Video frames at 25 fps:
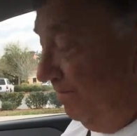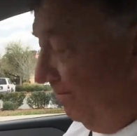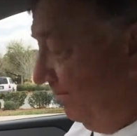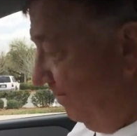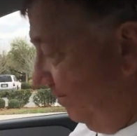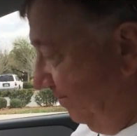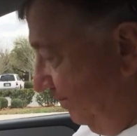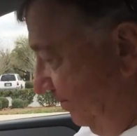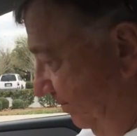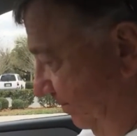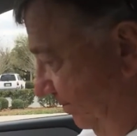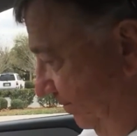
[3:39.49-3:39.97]

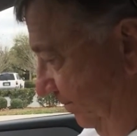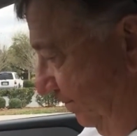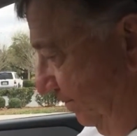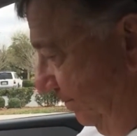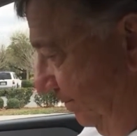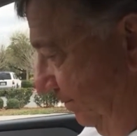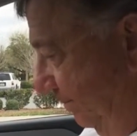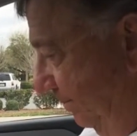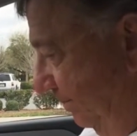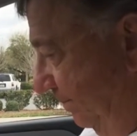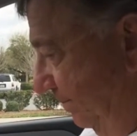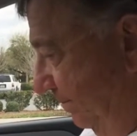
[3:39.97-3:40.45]
Okay.
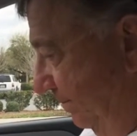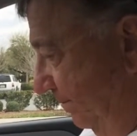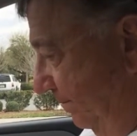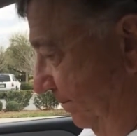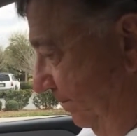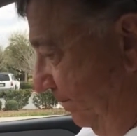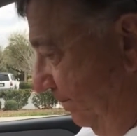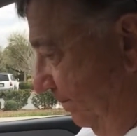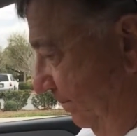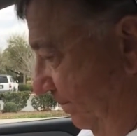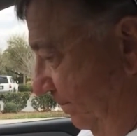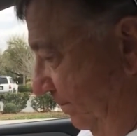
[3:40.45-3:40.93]
All right.
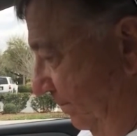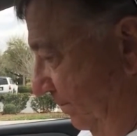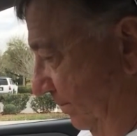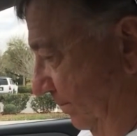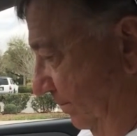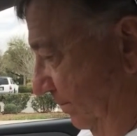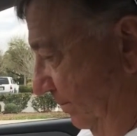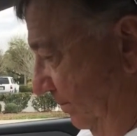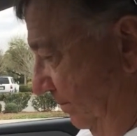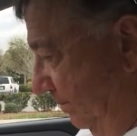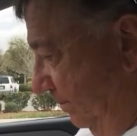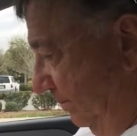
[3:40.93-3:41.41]

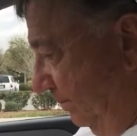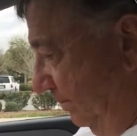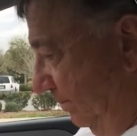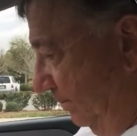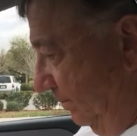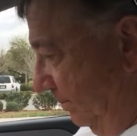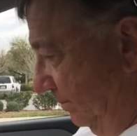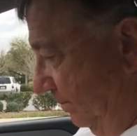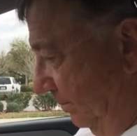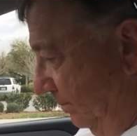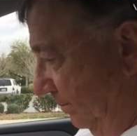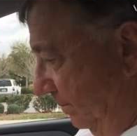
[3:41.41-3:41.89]
So what
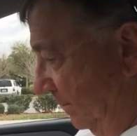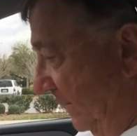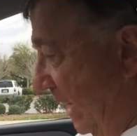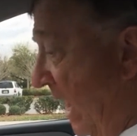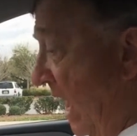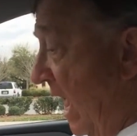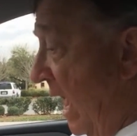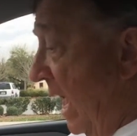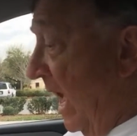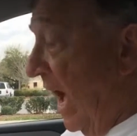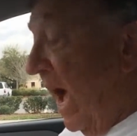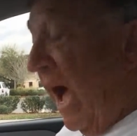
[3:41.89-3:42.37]
time is it?
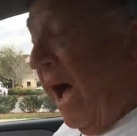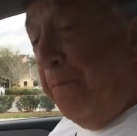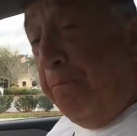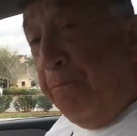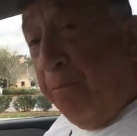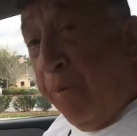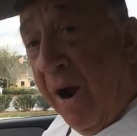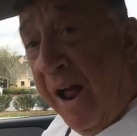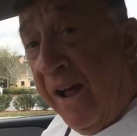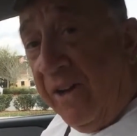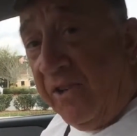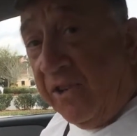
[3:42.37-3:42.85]
It's, uh,
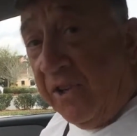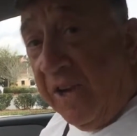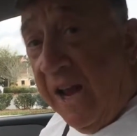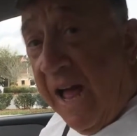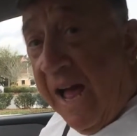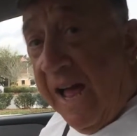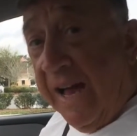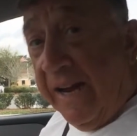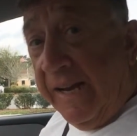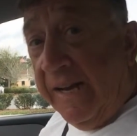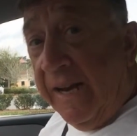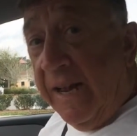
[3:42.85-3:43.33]
it's uh,
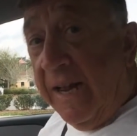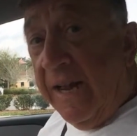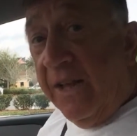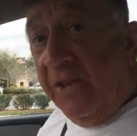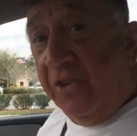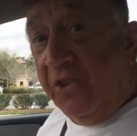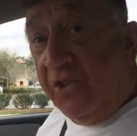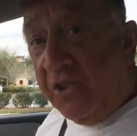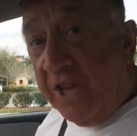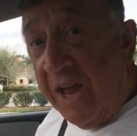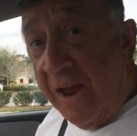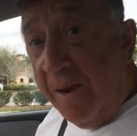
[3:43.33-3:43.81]
Priceline
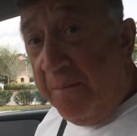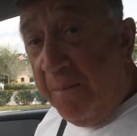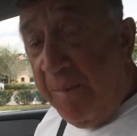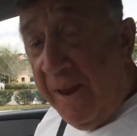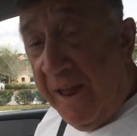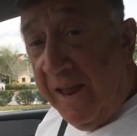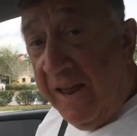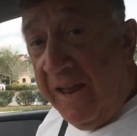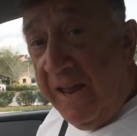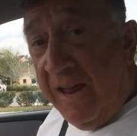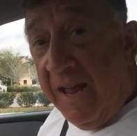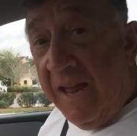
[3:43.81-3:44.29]
sent
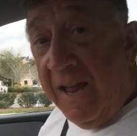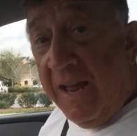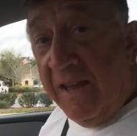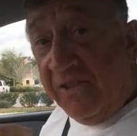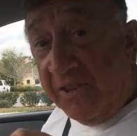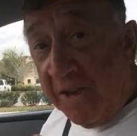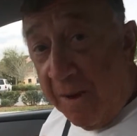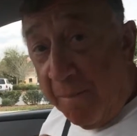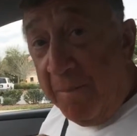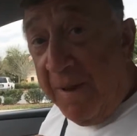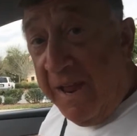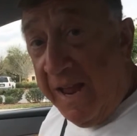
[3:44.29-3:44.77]
me
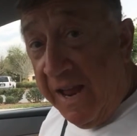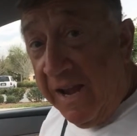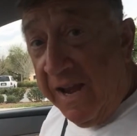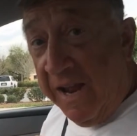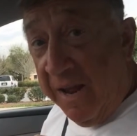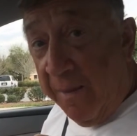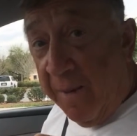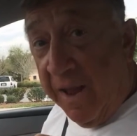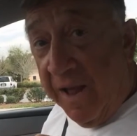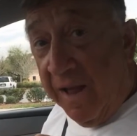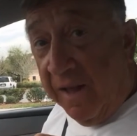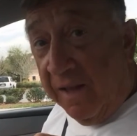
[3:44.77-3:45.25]
sent me an
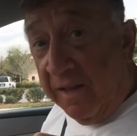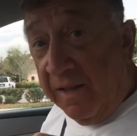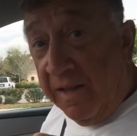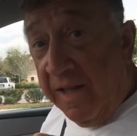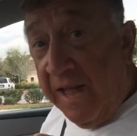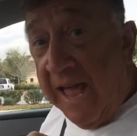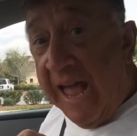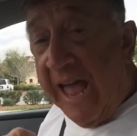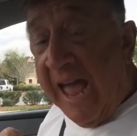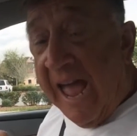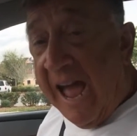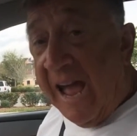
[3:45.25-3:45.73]
email
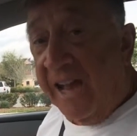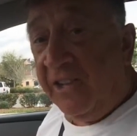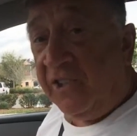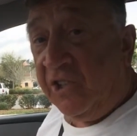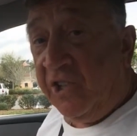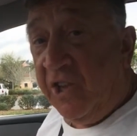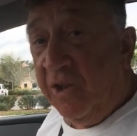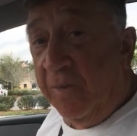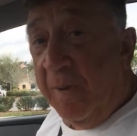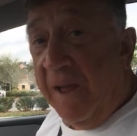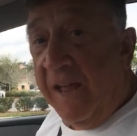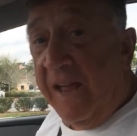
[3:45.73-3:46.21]

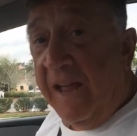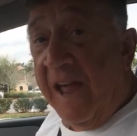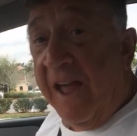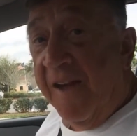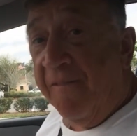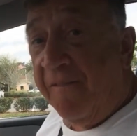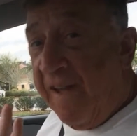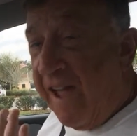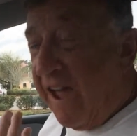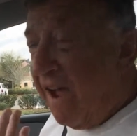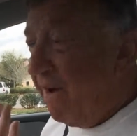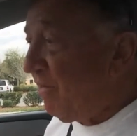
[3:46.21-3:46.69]
asking me
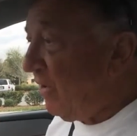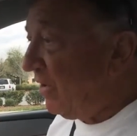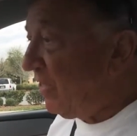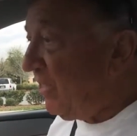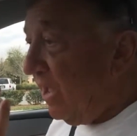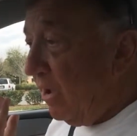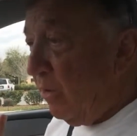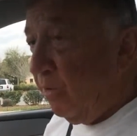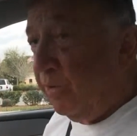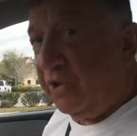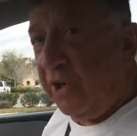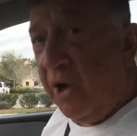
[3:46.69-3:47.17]
if
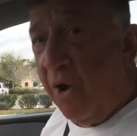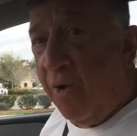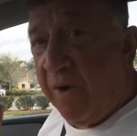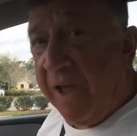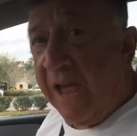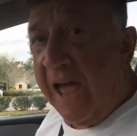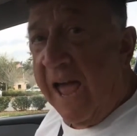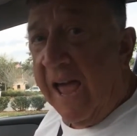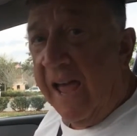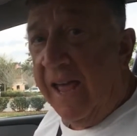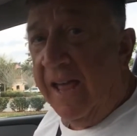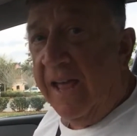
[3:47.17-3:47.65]
everything was
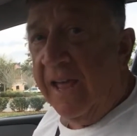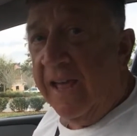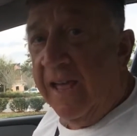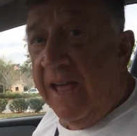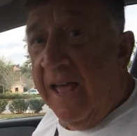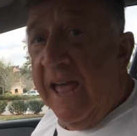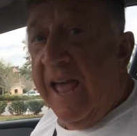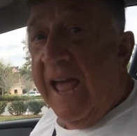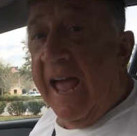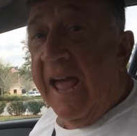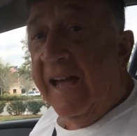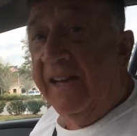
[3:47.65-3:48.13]
okay
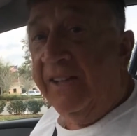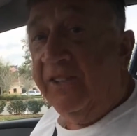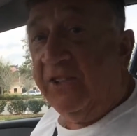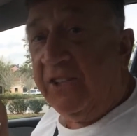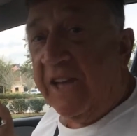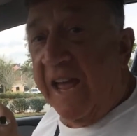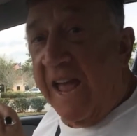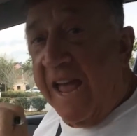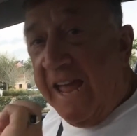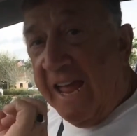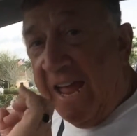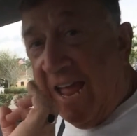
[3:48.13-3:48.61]
and
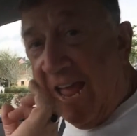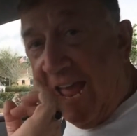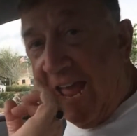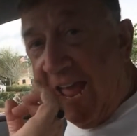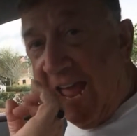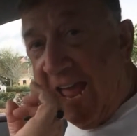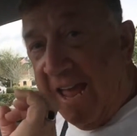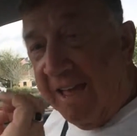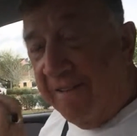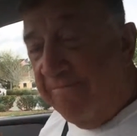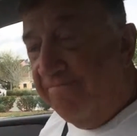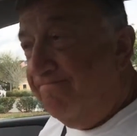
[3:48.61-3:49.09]
saying
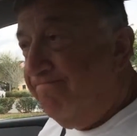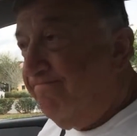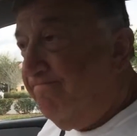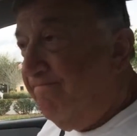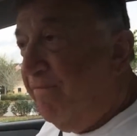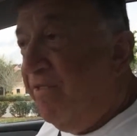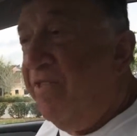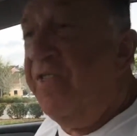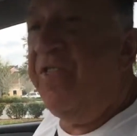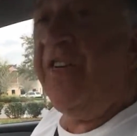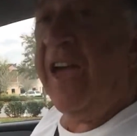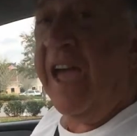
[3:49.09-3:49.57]

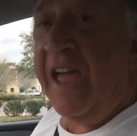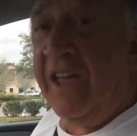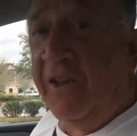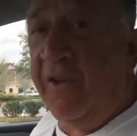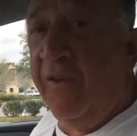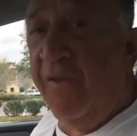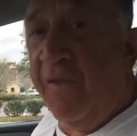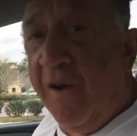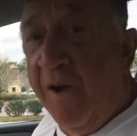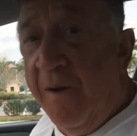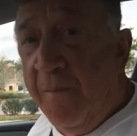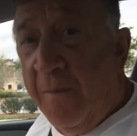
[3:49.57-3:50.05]
thank
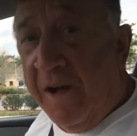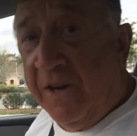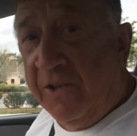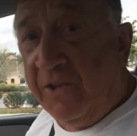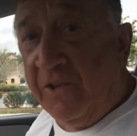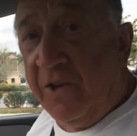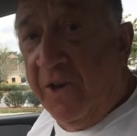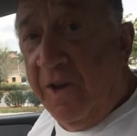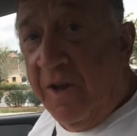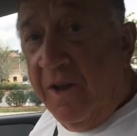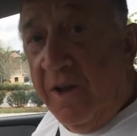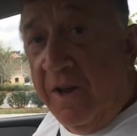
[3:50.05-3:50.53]
you very
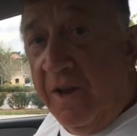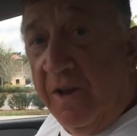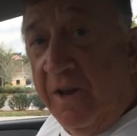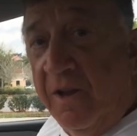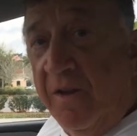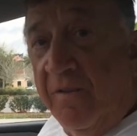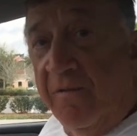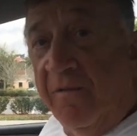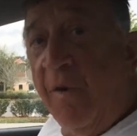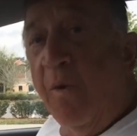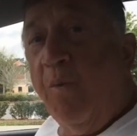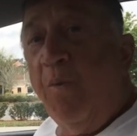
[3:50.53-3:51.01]
much
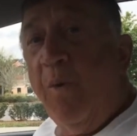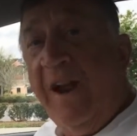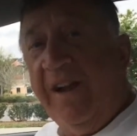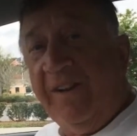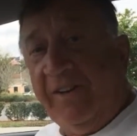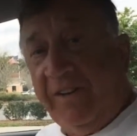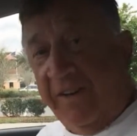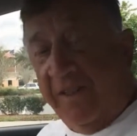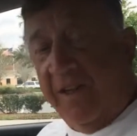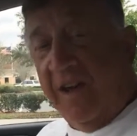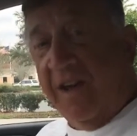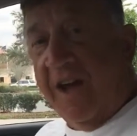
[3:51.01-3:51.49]
for
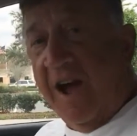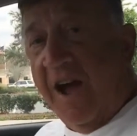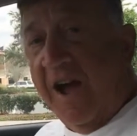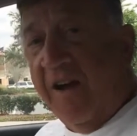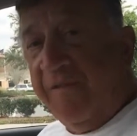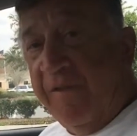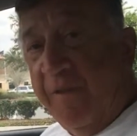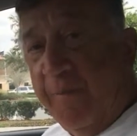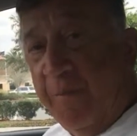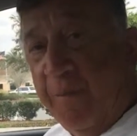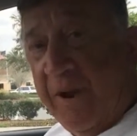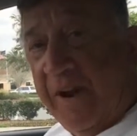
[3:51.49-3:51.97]
renting the
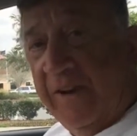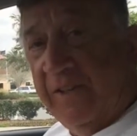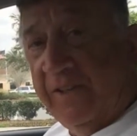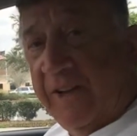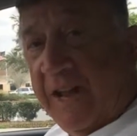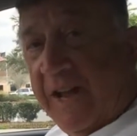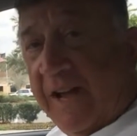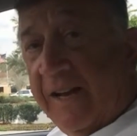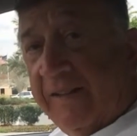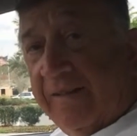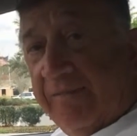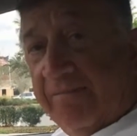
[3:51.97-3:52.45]
car from
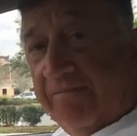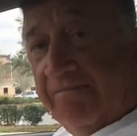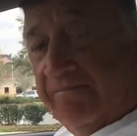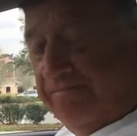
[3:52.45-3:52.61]
Priceline.